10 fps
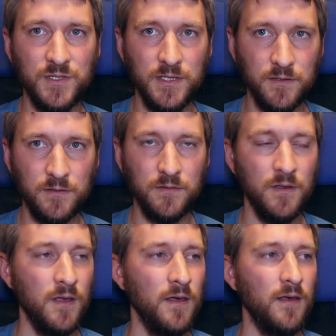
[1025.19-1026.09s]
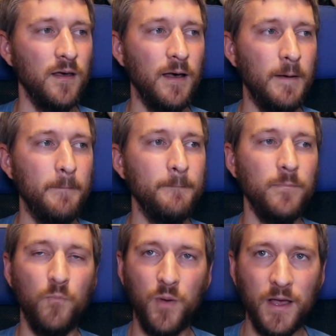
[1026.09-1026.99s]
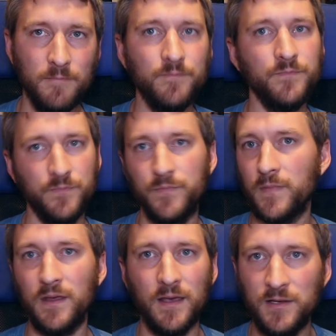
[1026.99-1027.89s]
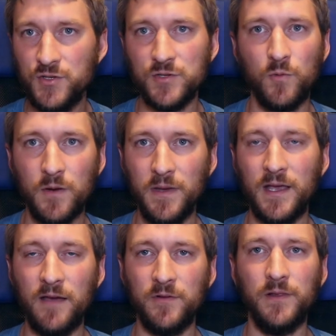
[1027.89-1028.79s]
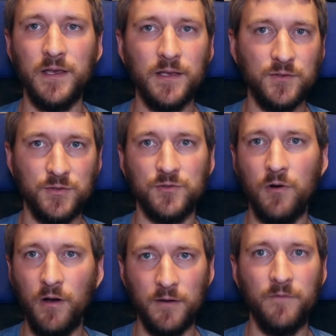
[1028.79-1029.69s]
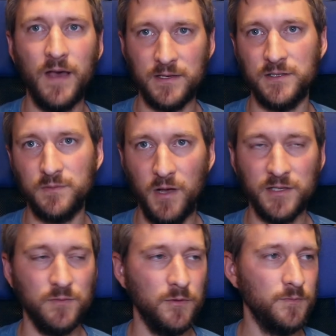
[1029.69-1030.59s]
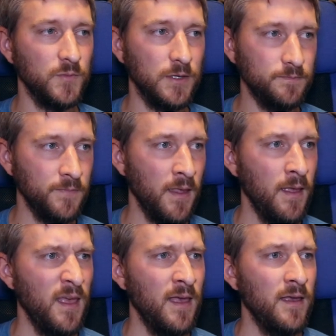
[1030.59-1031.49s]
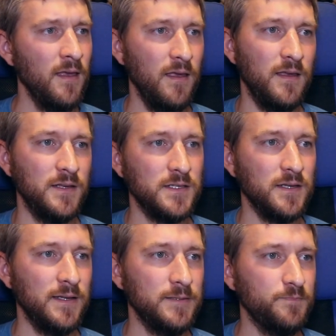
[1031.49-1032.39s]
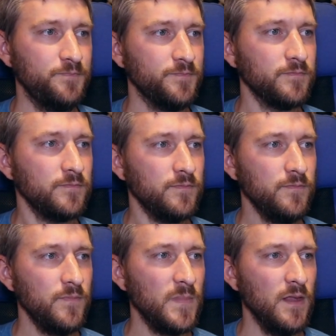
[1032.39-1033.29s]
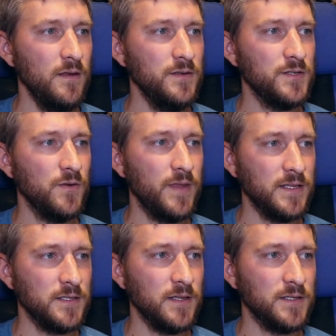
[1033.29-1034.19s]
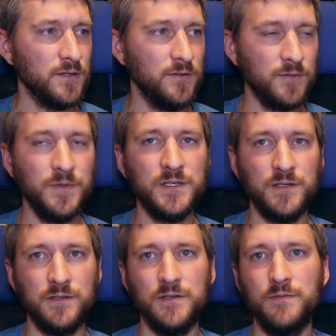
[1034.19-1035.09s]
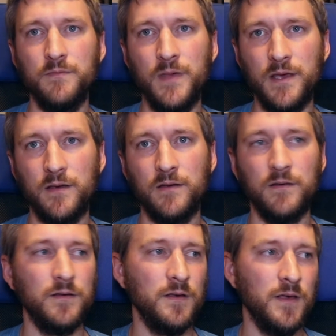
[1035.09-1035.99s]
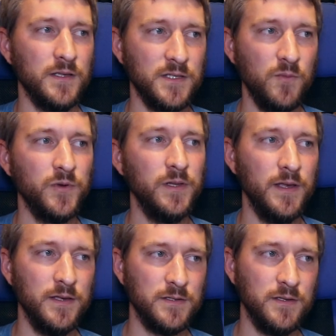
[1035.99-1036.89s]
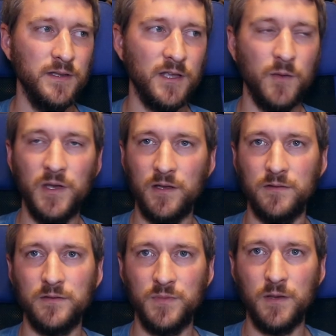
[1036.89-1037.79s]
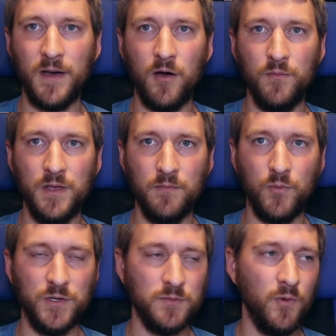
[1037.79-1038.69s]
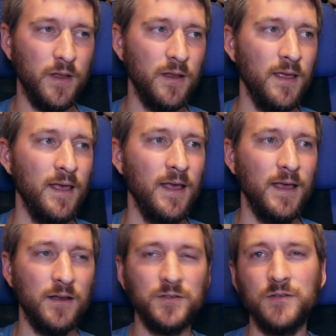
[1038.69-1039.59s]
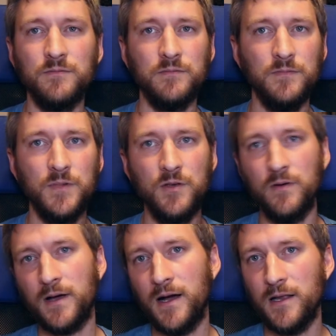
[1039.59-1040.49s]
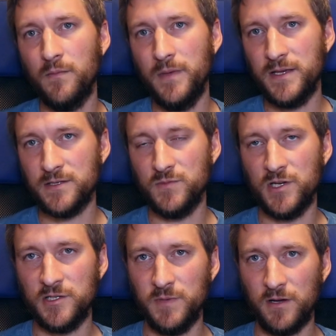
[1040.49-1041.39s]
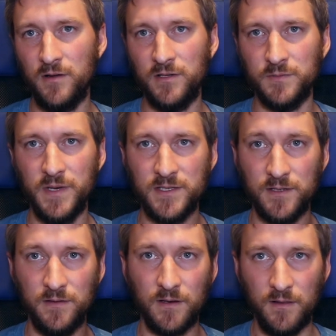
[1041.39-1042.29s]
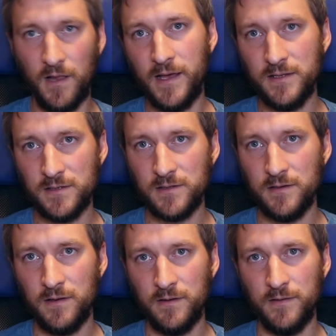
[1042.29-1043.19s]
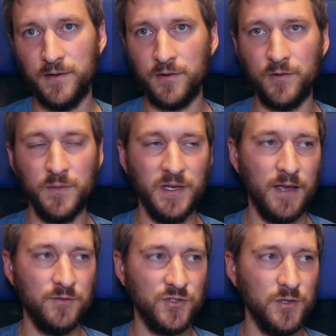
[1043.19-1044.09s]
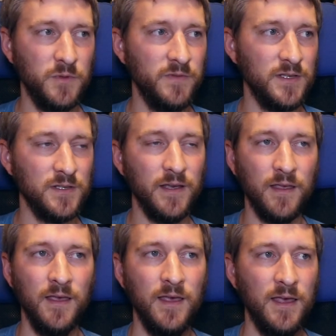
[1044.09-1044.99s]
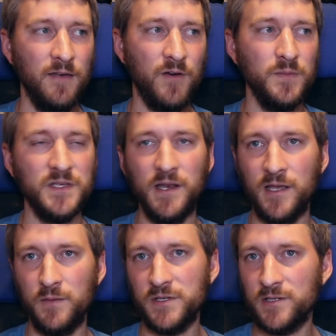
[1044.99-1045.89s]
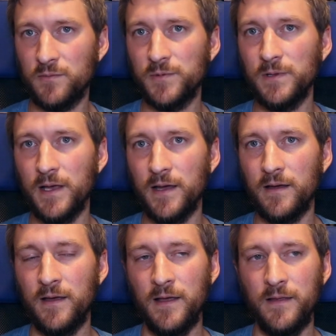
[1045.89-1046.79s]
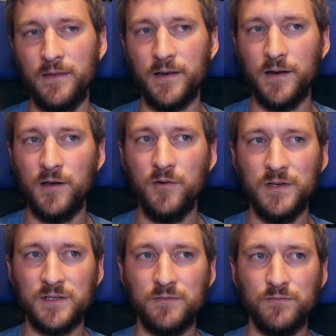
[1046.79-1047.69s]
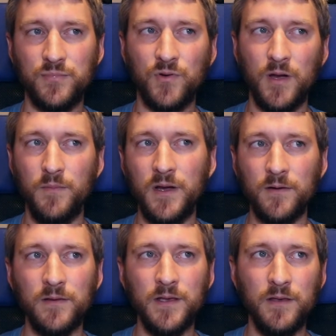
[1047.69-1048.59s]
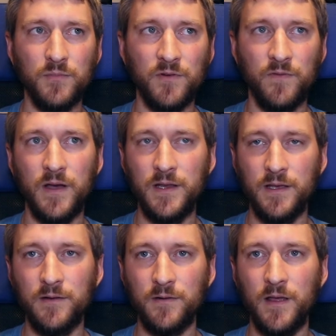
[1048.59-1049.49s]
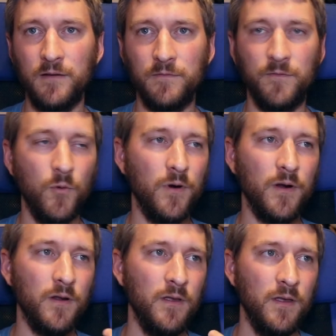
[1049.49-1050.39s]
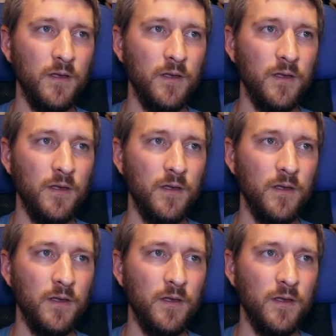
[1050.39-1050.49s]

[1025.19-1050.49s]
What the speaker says: deal, but again, you just want to make every link as strong and fast as possible, right? And so that's a good reason to make sub-relays incoming be a power beam point-to-point. And also, you can kind of make some judgment calls based on the clients that are going to be downstream of this. Like, if I'm setting up a sub-relay that I know is primarily providing internet for